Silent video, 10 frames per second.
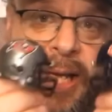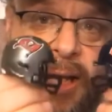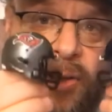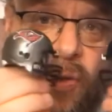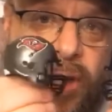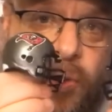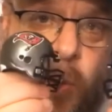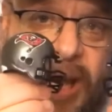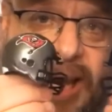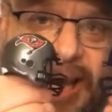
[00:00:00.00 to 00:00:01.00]
So this
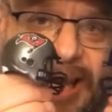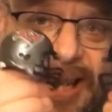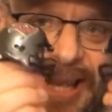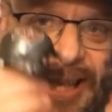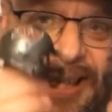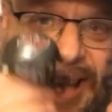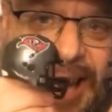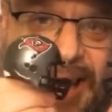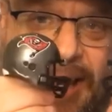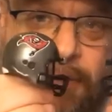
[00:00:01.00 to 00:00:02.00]
week, in this
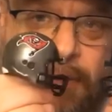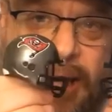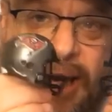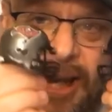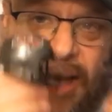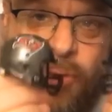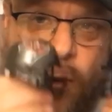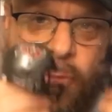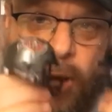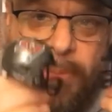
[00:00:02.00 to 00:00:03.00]
game, guess who
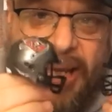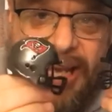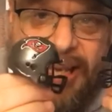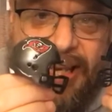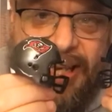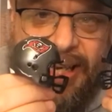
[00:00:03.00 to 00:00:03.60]
I'm going to pick?